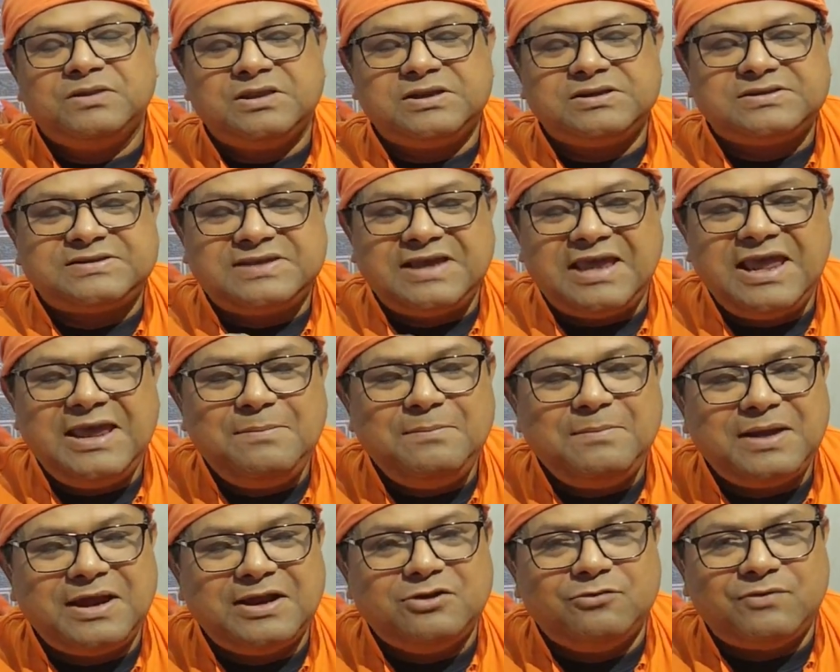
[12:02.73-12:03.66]
the
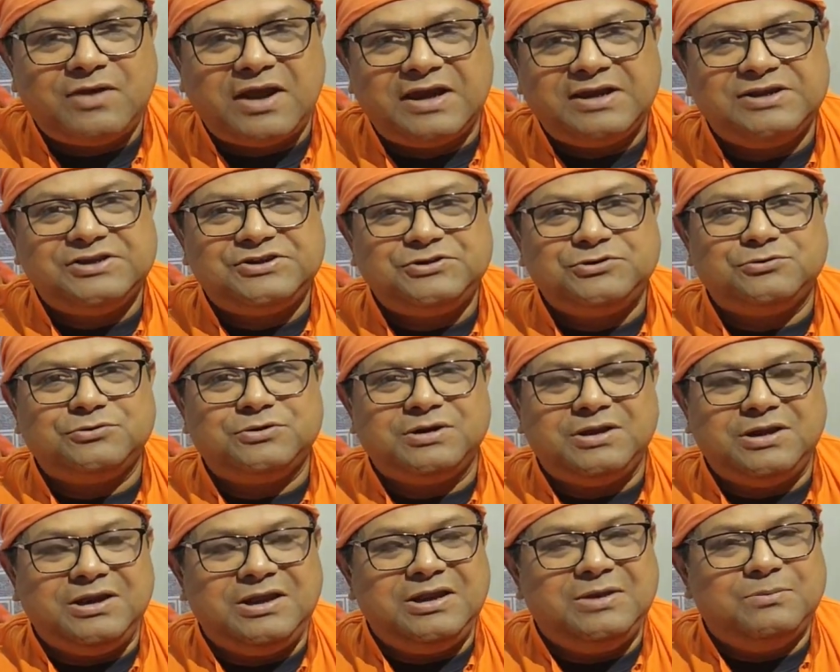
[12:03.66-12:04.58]
same kind of attitude
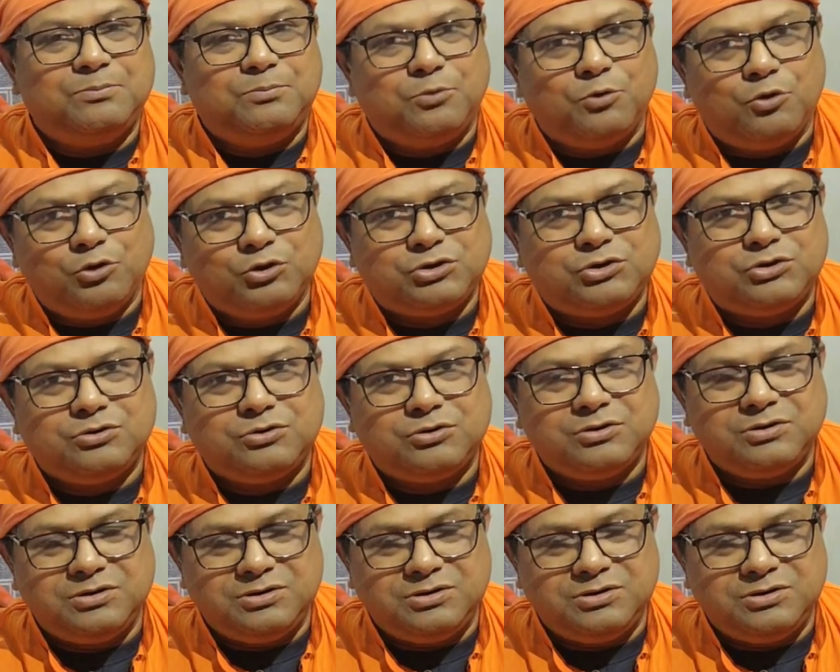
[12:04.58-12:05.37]
in both